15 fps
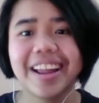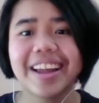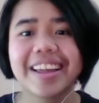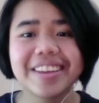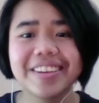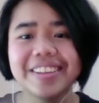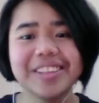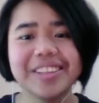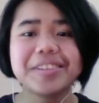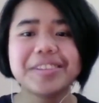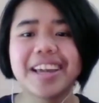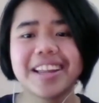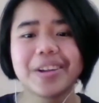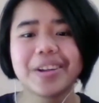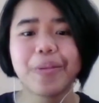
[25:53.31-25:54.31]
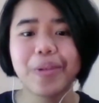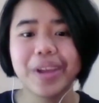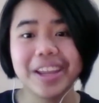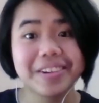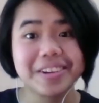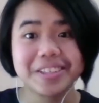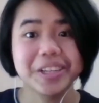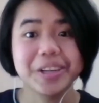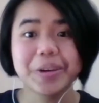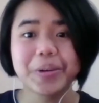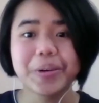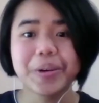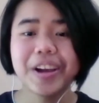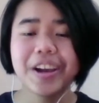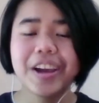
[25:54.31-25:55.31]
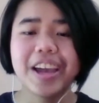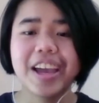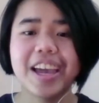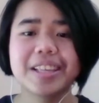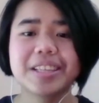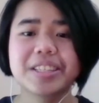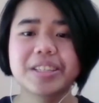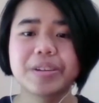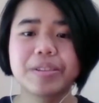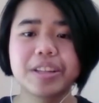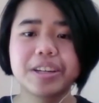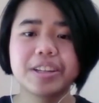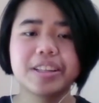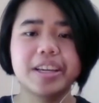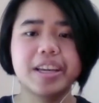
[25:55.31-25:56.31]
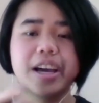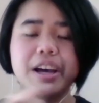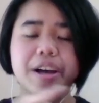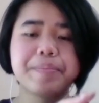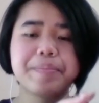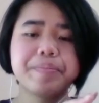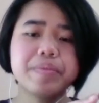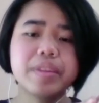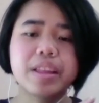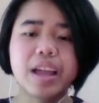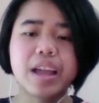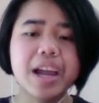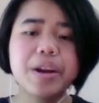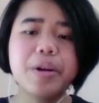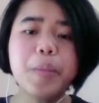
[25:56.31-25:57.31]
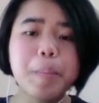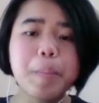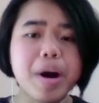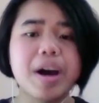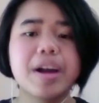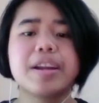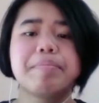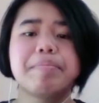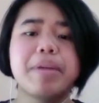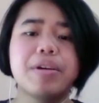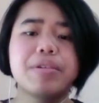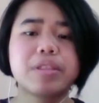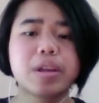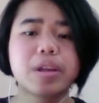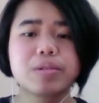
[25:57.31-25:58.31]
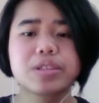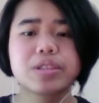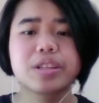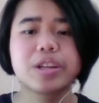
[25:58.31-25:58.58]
Like you do that in a week or two, and so literally, um, I don't mind about those.